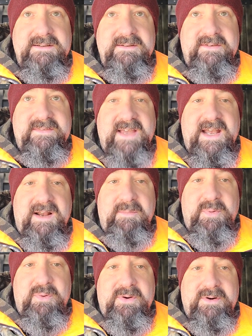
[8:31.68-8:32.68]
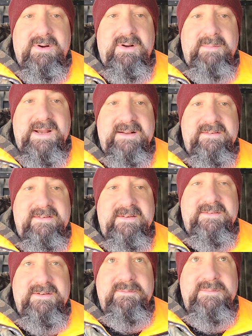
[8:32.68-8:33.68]
setup on their automated
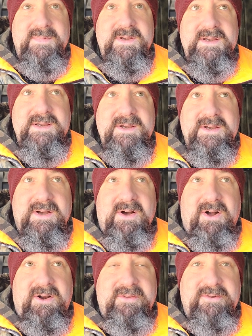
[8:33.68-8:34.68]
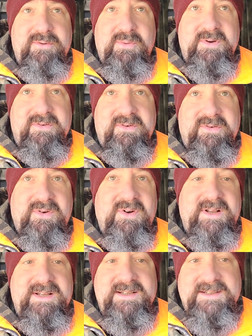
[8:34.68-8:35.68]
system, all of the choices
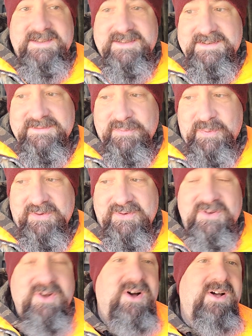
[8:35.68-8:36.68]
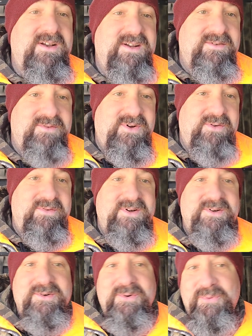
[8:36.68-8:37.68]
on it was not
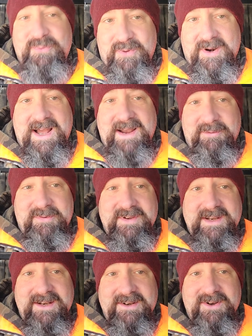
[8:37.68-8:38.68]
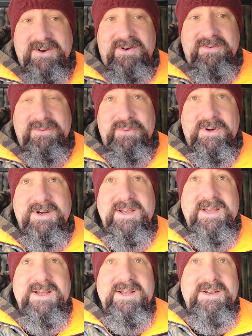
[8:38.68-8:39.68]
involving what I was needing to call for.
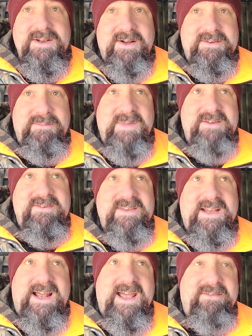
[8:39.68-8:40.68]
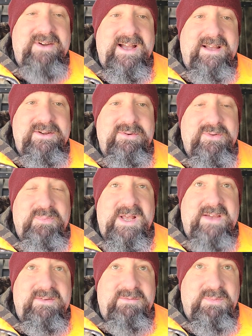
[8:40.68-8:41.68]
Not to mention that I haven't got new
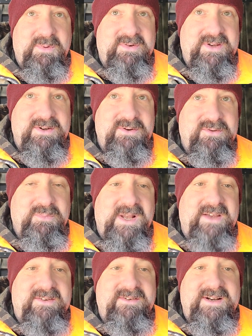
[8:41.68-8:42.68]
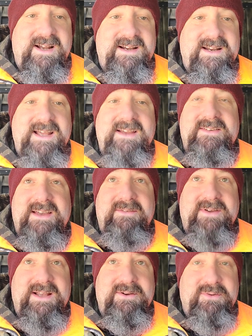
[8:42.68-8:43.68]
supplies. I'm supposed to get new supplies every 90 days. I
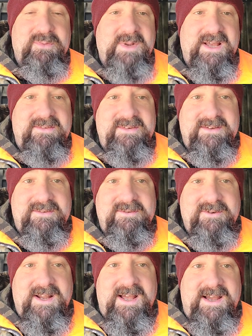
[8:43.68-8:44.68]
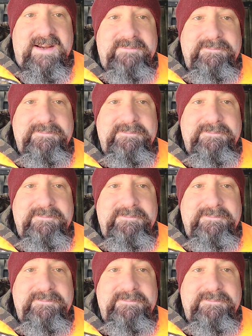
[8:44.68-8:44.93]
haven't got new supplies since July.